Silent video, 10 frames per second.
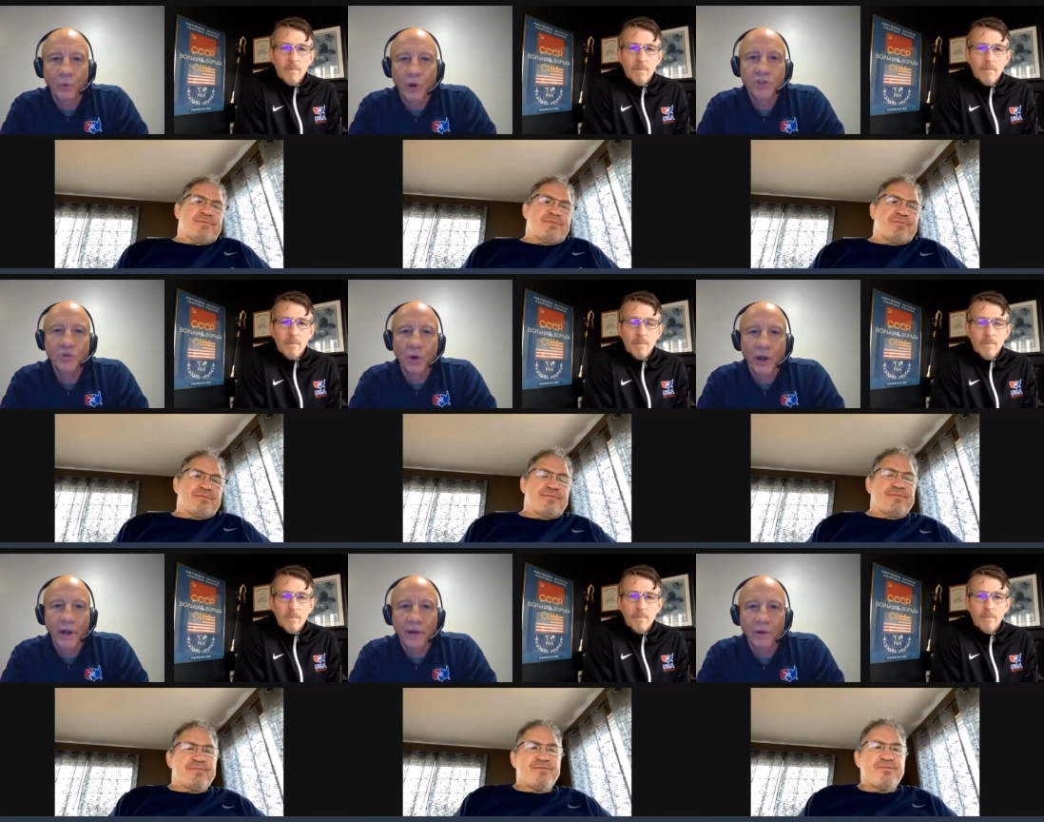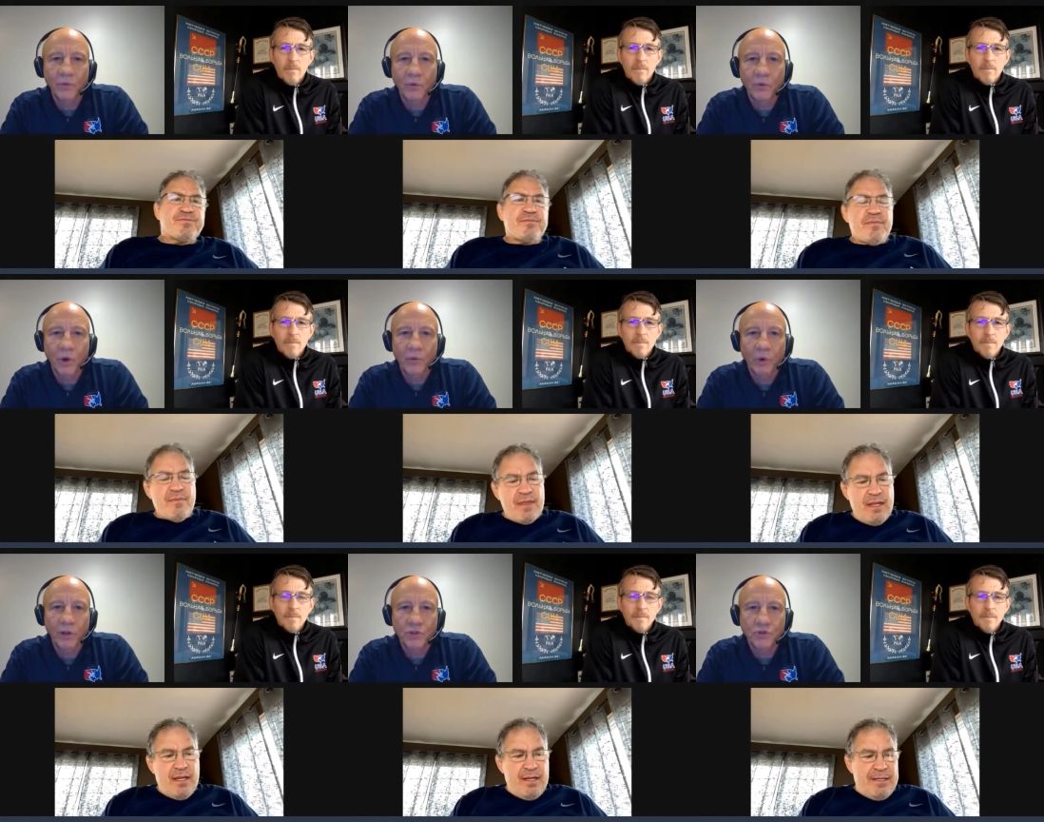Speaker 1: once you were in it, what
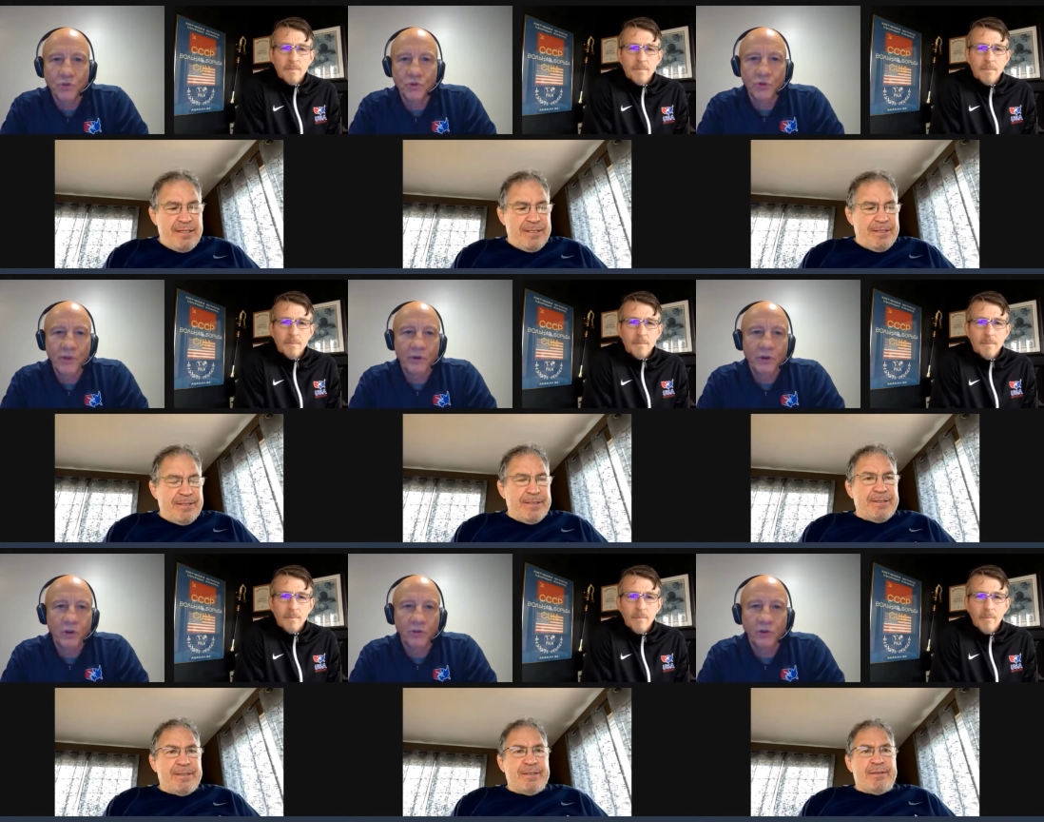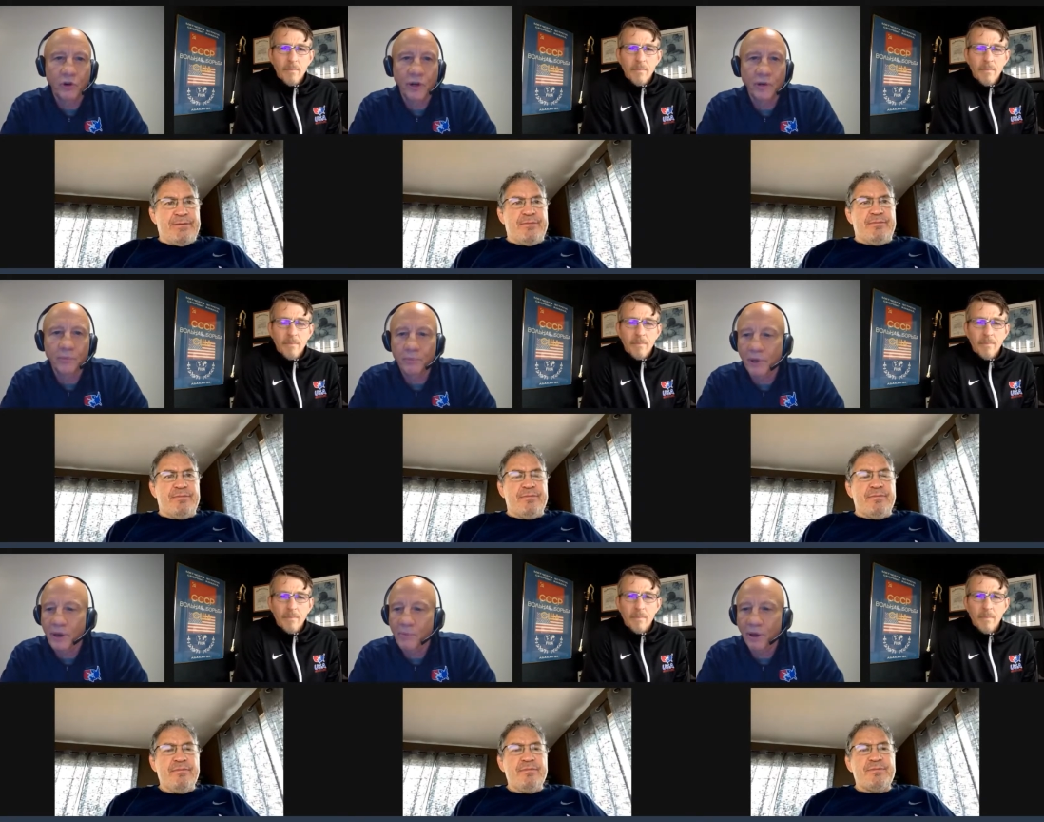what drew you even closer and
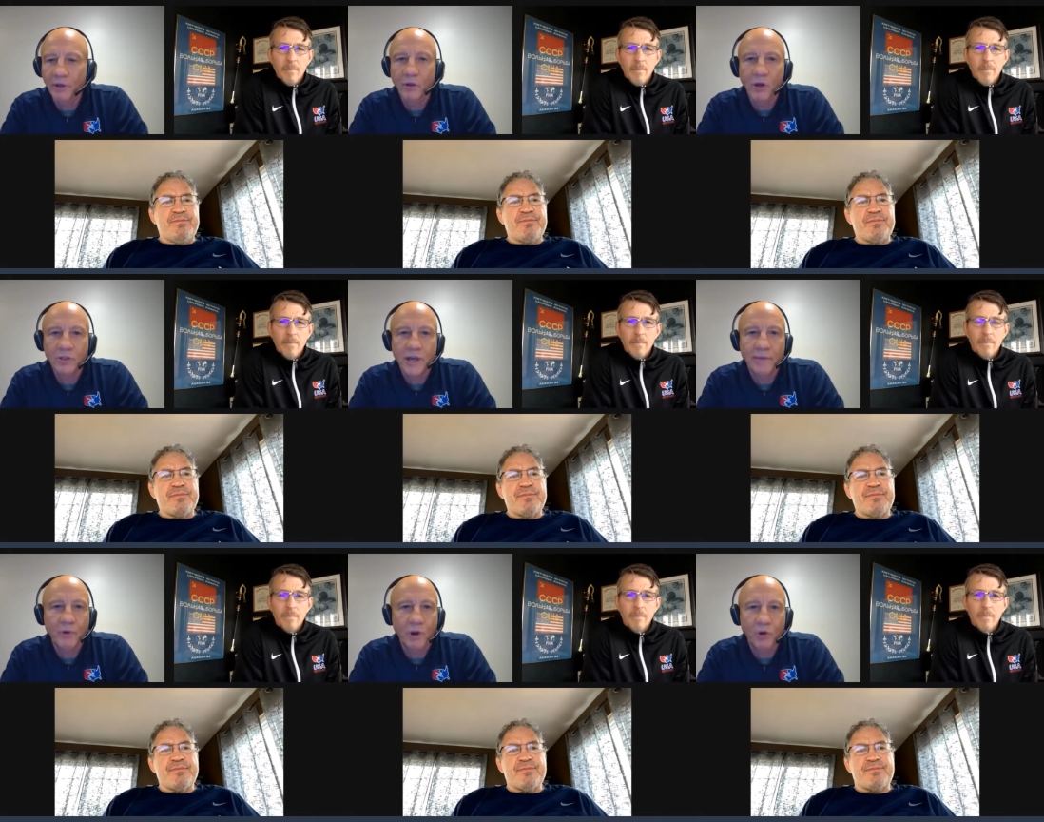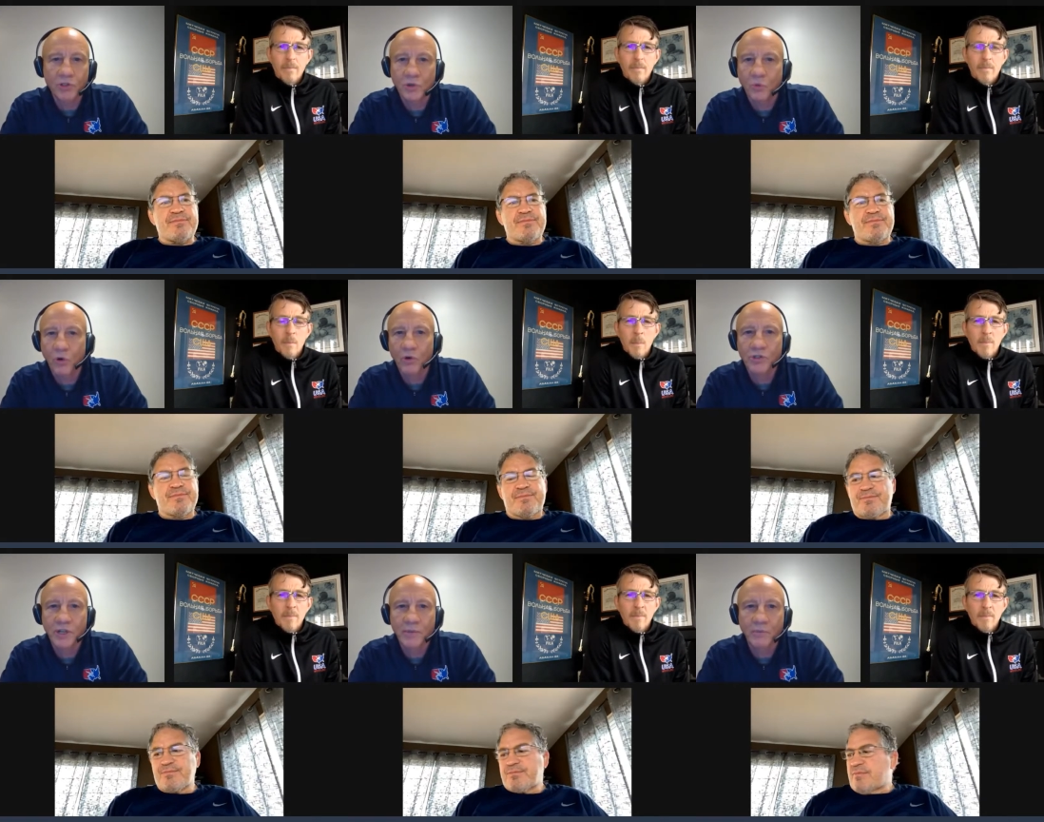becoming a longtime coach, a
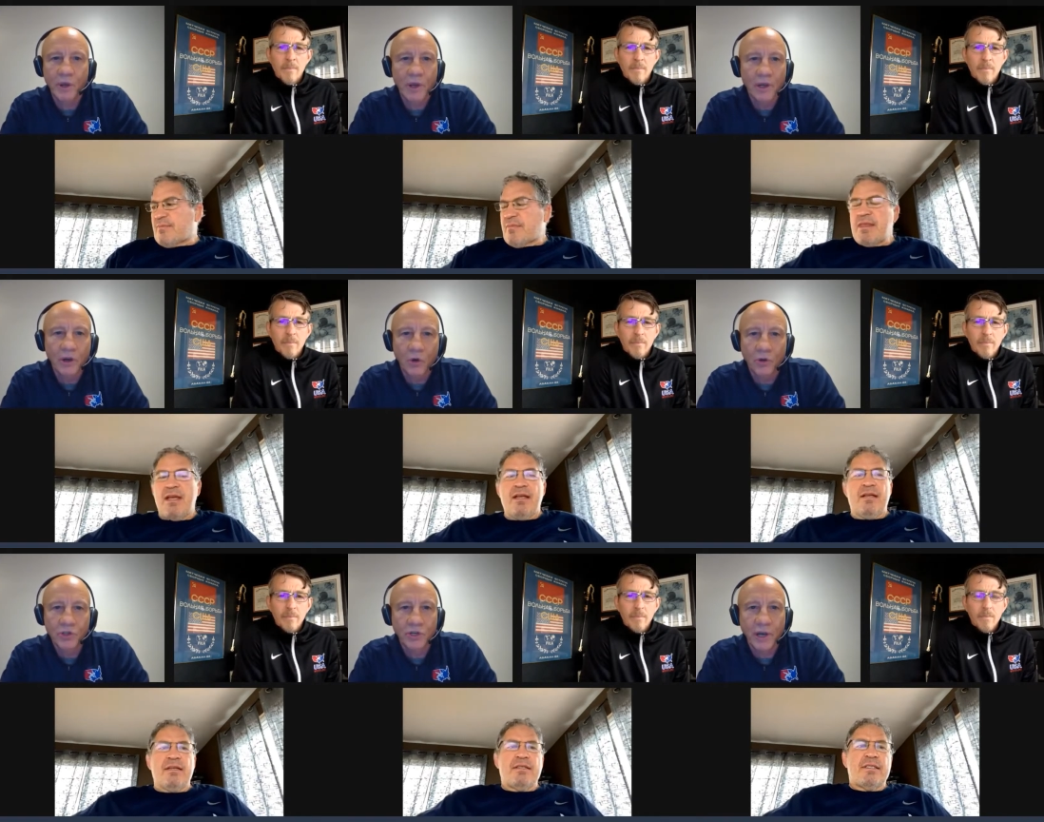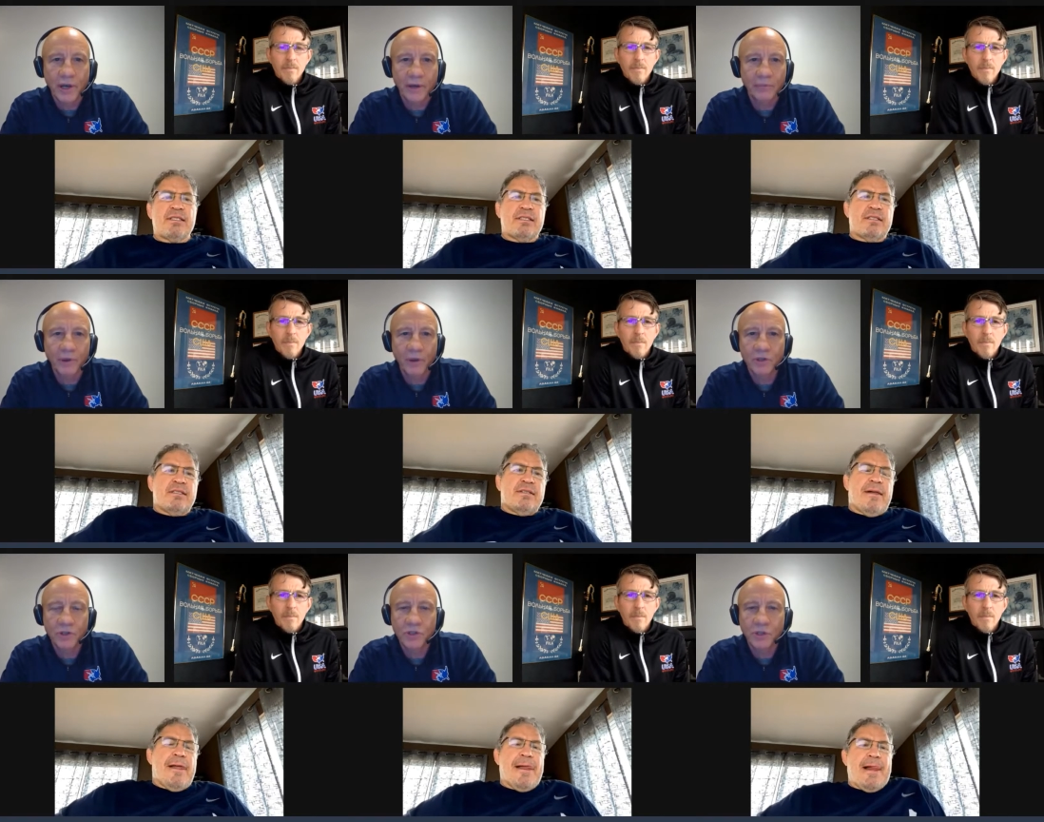world team coach, uh,
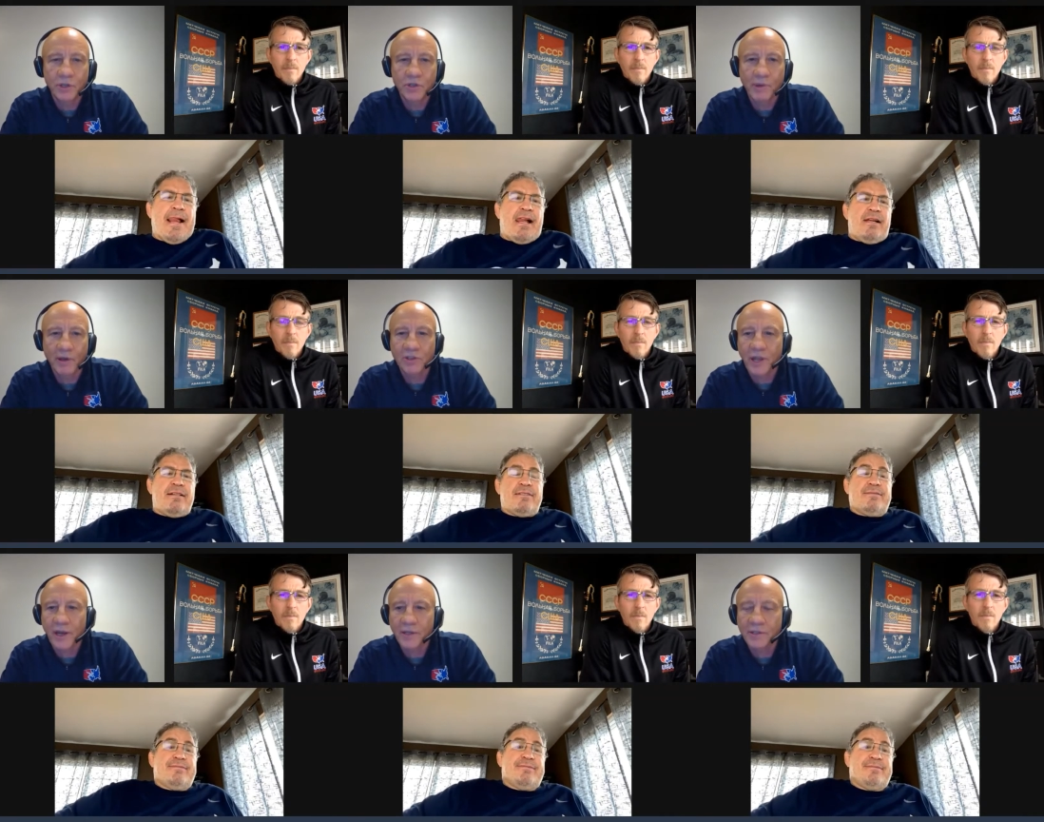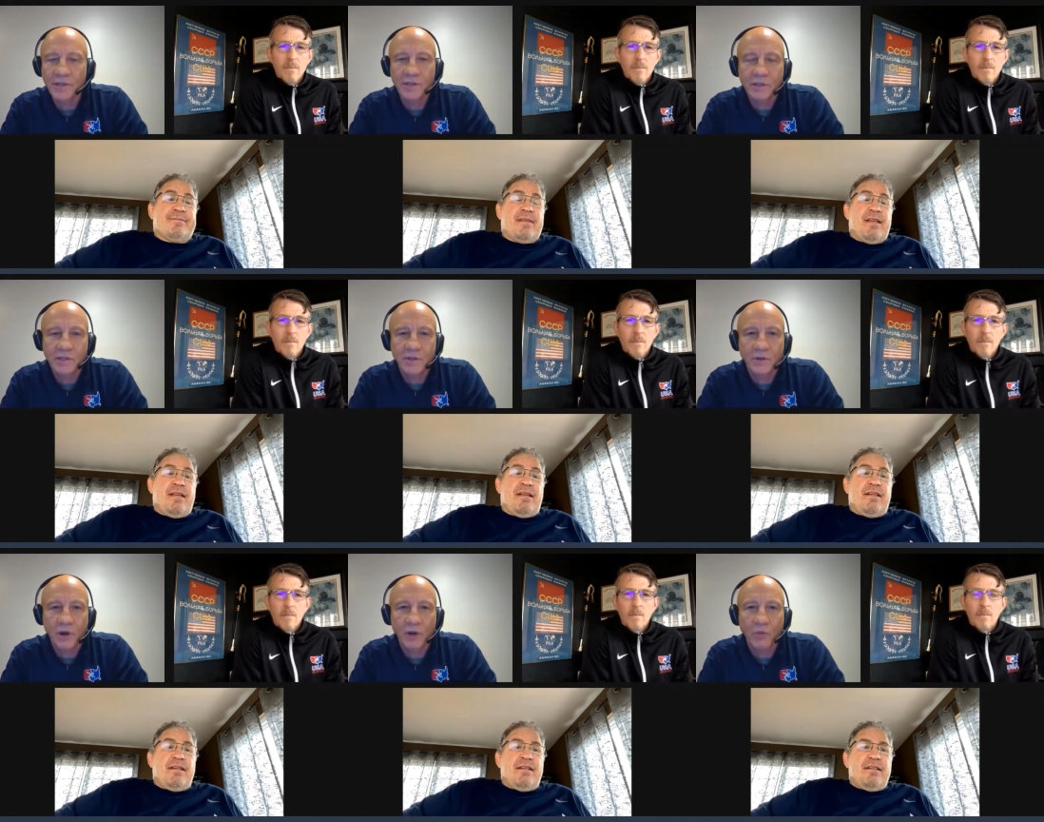just some outstanding seasons in
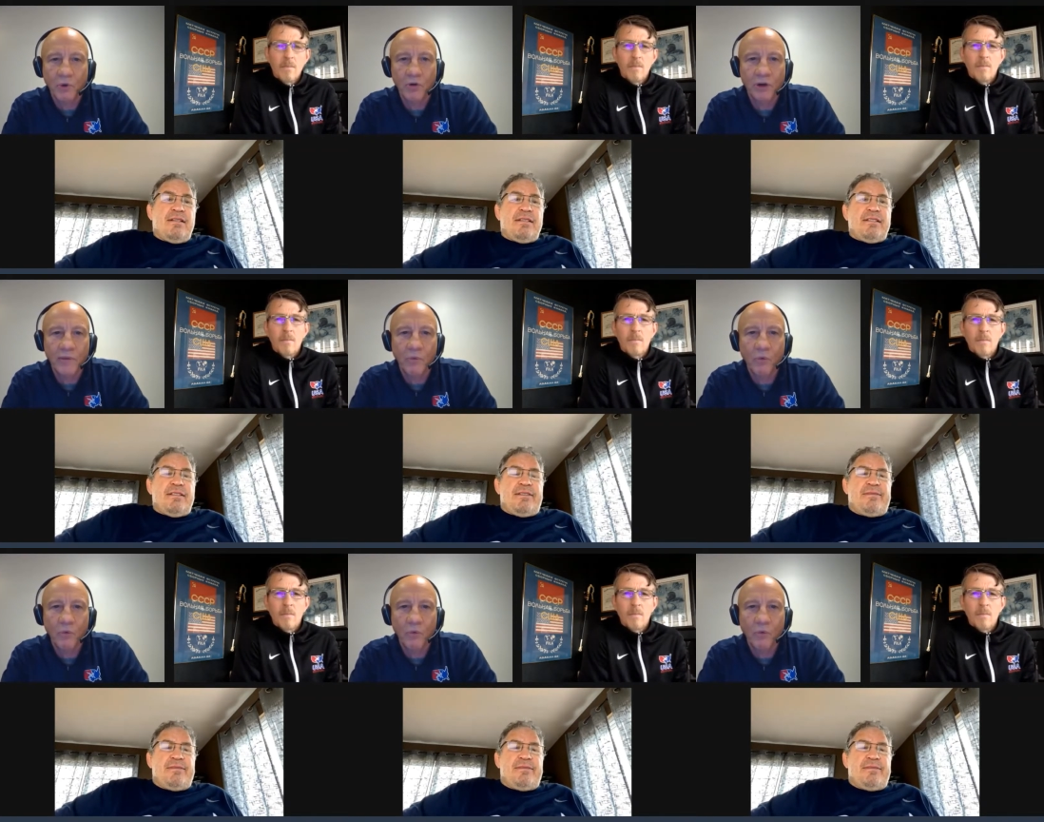the Greco program.